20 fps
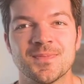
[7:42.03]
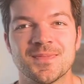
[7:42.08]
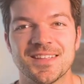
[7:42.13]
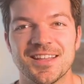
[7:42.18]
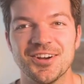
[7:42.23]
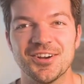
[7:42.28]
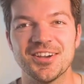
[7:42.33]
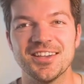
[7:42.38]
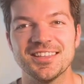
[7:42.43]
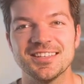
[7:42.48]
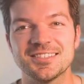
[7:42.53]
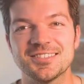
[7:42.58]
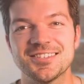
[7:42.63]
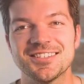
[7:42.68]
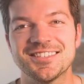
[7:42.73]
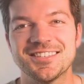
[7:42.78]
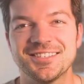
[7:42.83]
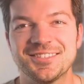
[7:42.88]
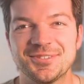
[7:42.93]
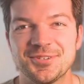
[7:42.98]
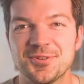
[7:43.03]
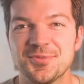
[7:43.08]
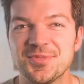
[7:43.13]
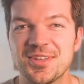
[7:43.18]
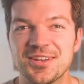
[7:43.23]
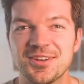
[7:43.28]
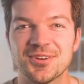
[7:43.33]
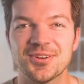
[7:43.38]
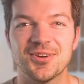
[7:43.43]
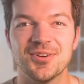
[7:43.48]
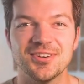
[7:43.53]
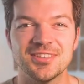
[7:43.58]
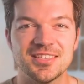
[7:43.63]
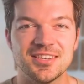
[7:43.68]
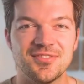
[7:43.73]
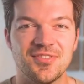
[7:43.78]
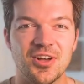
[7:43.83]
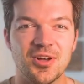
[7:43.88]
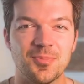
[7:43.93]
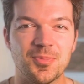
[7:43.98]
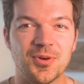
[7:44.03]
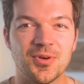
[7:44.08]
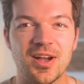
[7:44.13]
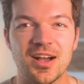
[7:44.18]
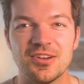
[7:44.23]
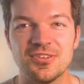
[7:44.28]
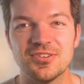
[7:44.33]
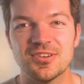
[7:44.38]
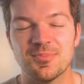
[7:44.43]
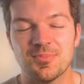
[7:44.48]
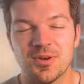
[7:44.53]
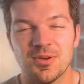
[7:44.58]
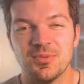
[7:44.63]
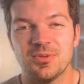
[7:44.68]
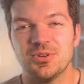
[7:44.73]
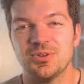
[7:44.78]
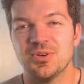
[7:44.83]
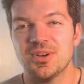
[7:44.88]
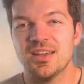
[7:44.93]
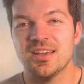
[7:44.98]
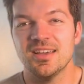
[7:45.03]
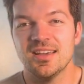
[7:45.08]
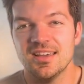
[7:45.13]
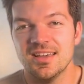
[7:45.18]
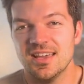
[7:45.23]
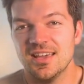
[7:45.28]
Okay, let's just assume that you're going the developer route. You could probably do it.